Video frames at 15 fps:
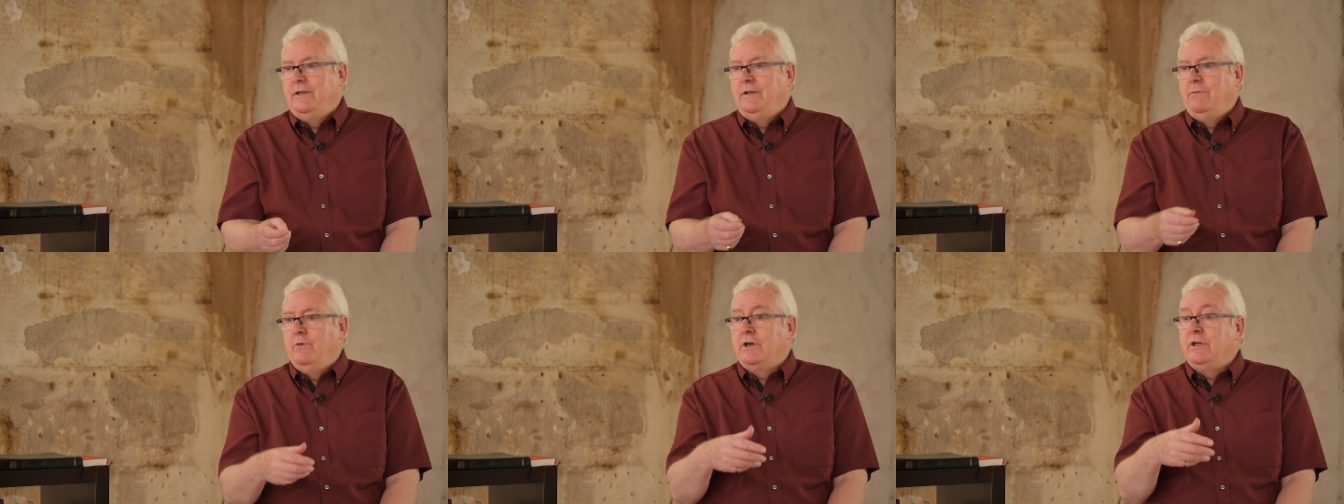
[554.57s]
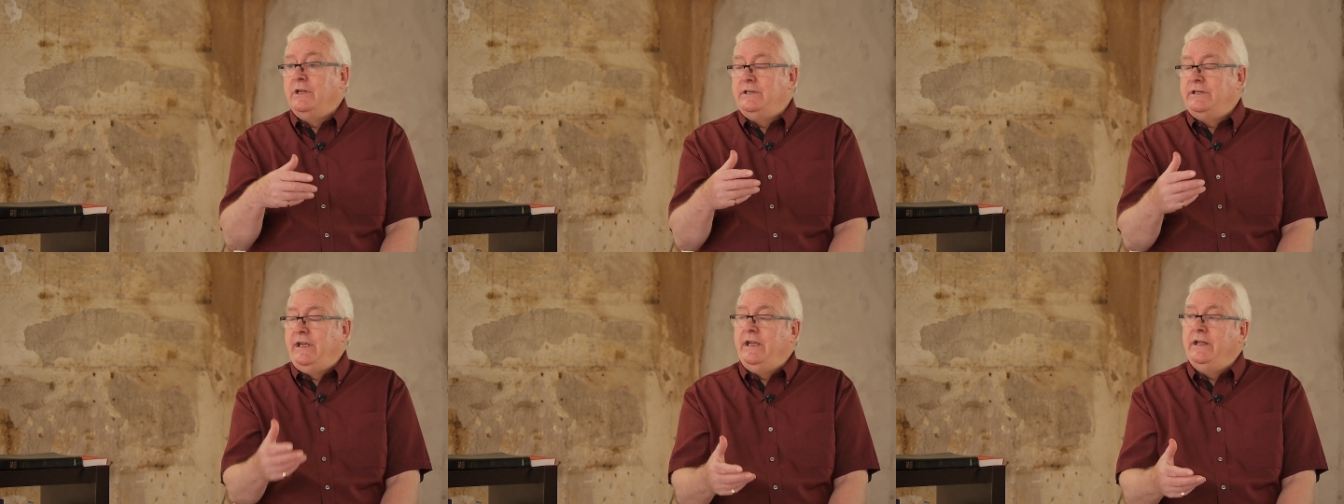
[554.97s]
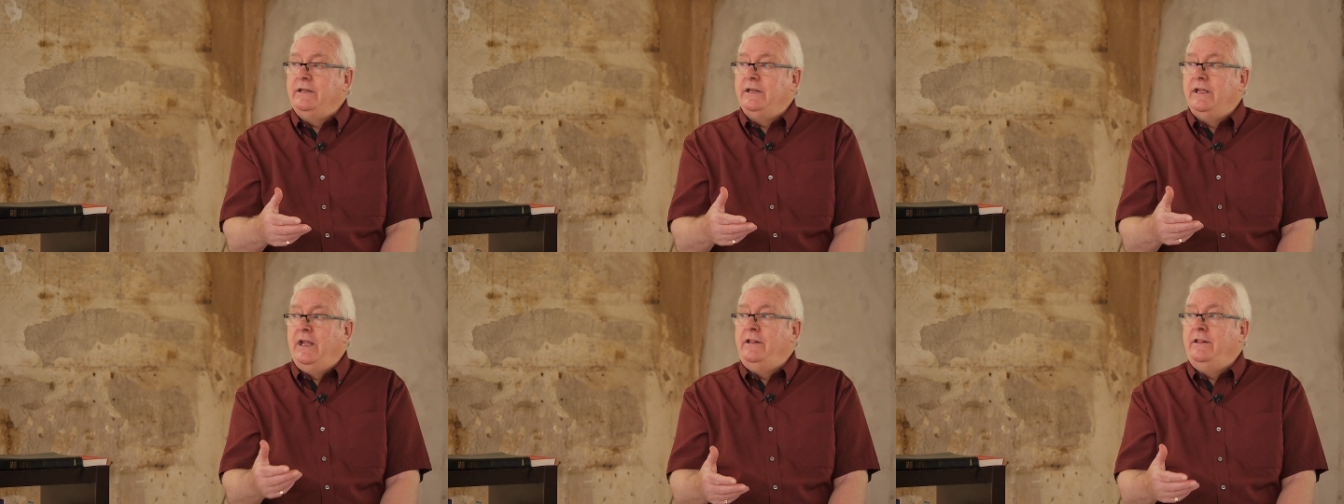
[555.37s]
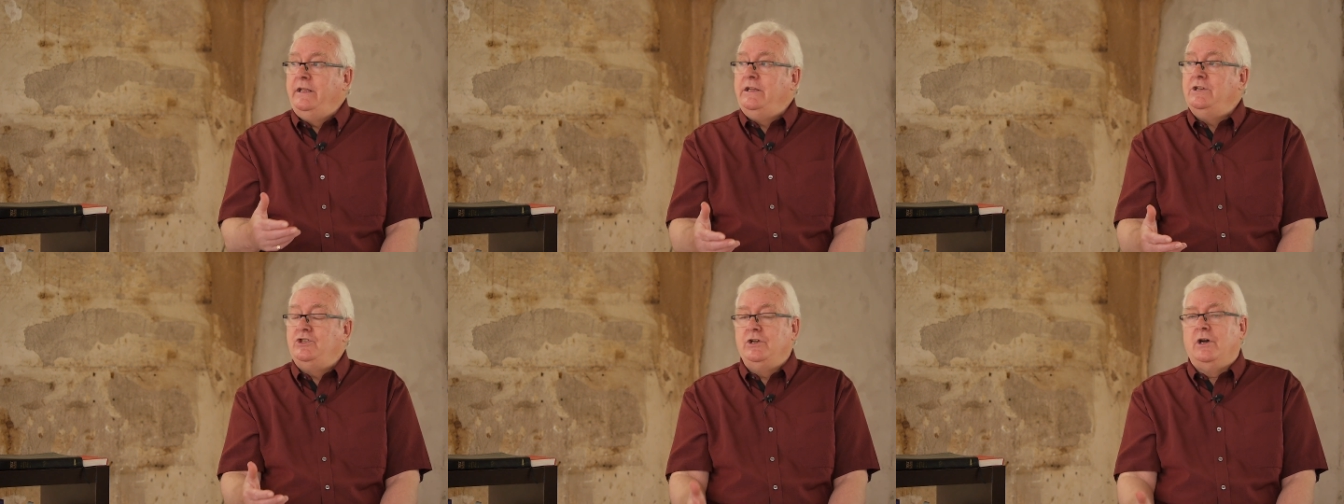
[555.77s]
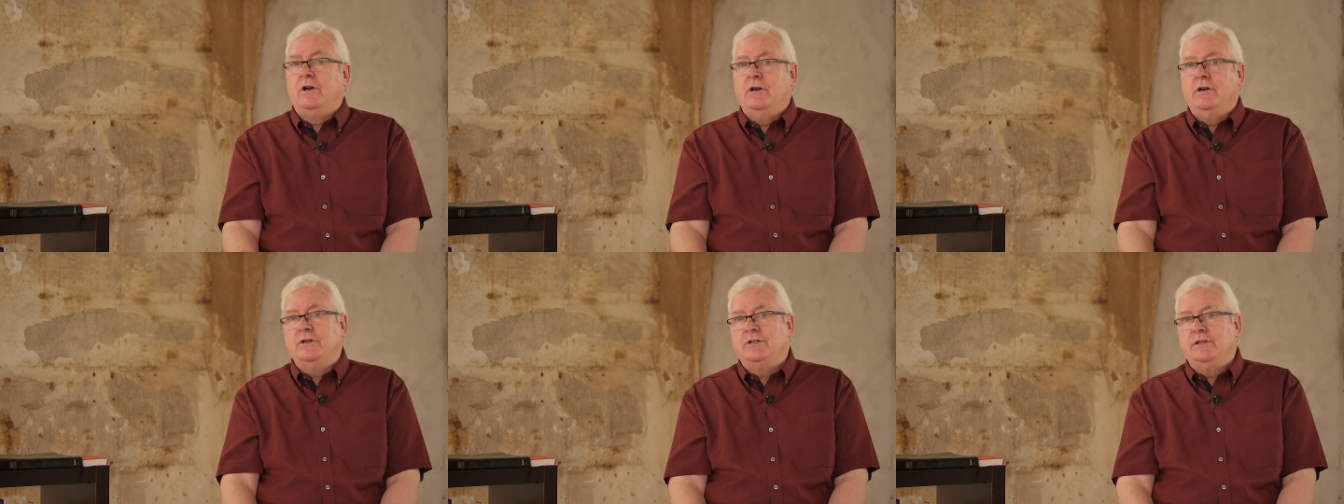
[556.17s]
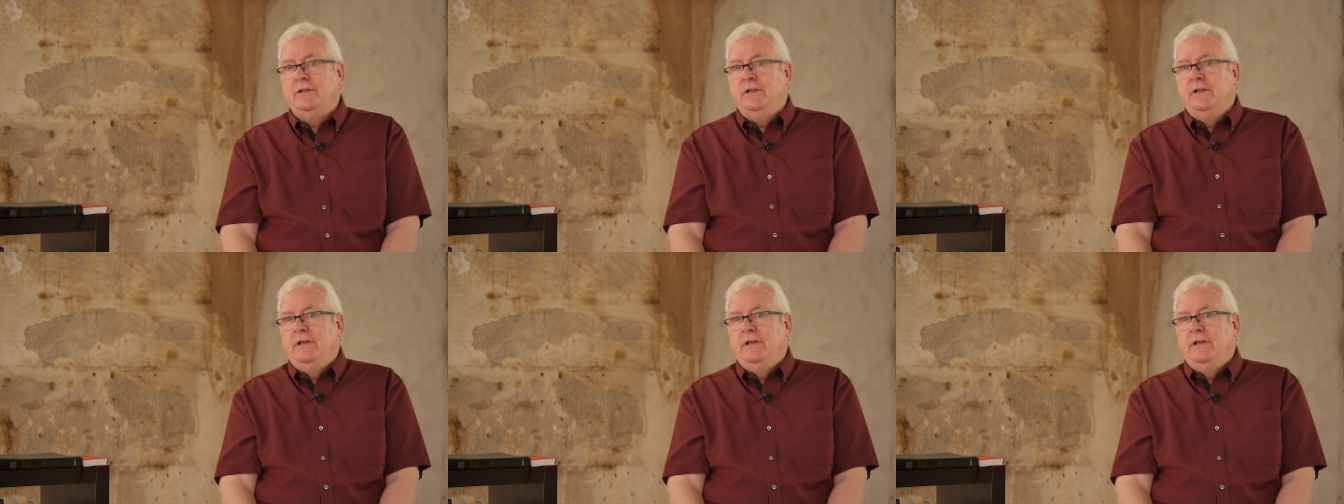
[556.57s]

that were contained in these jars.